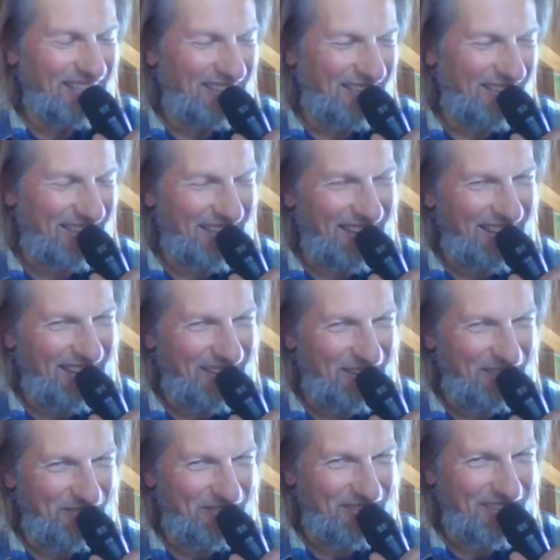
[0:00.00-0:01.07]
Okay,
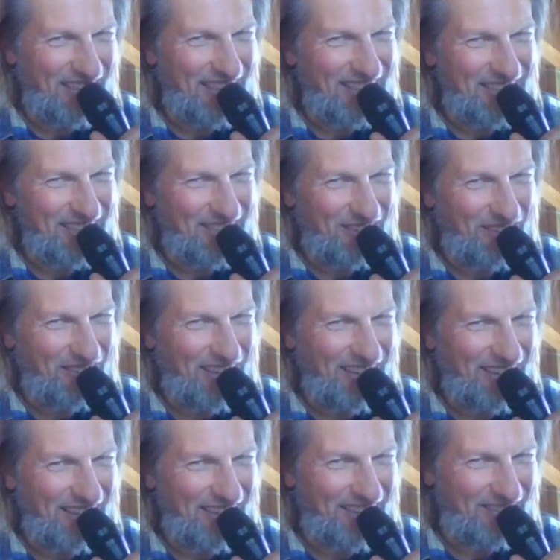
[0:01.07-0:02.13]
yes,
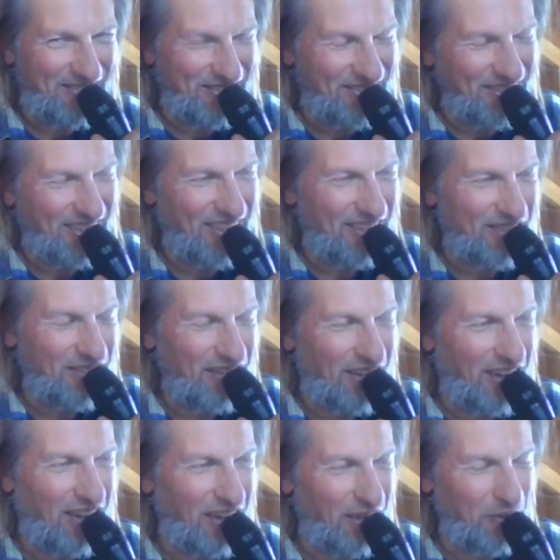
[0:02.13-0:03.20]
Wanda, yes.
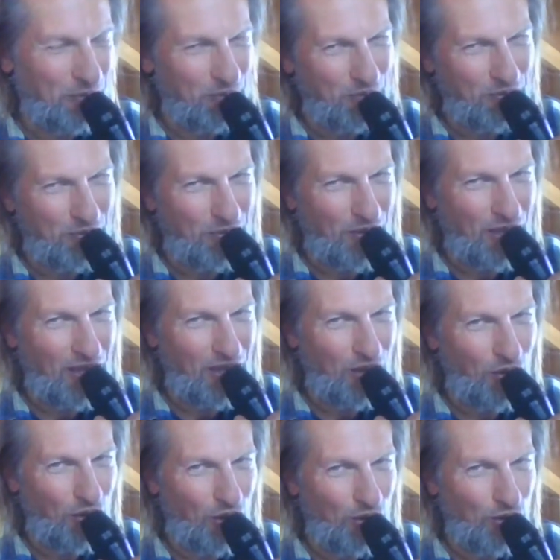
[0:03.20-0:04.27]
Thank
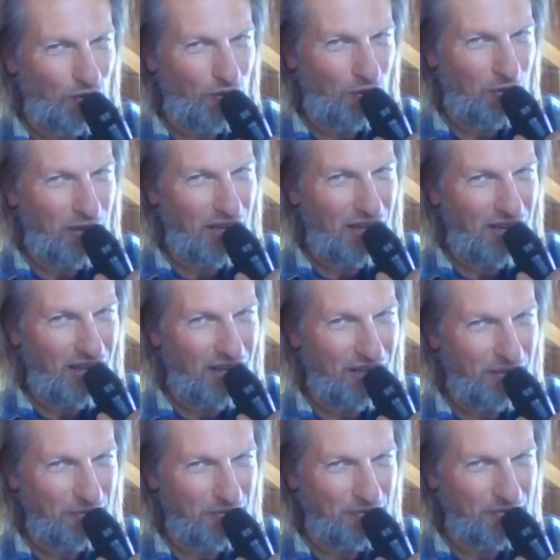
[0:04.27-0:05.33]
you also for being here.
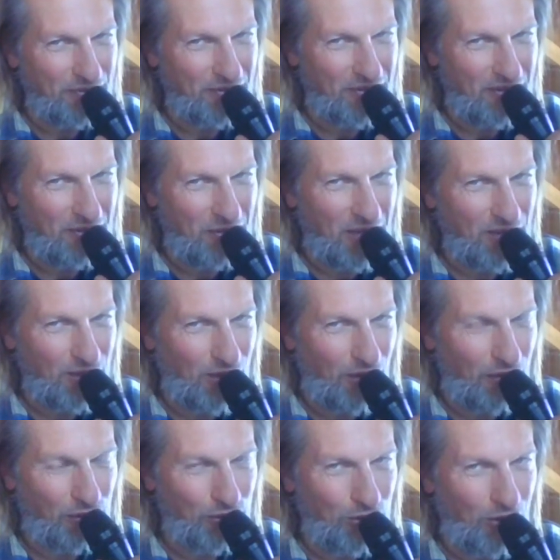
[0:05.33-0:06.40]
Much
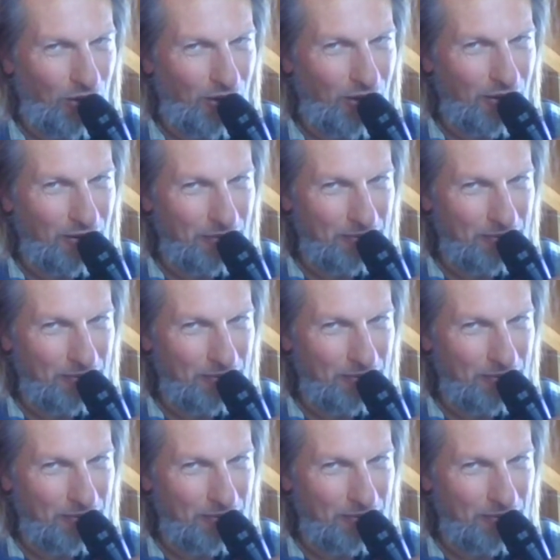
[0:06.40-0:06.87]
love to all.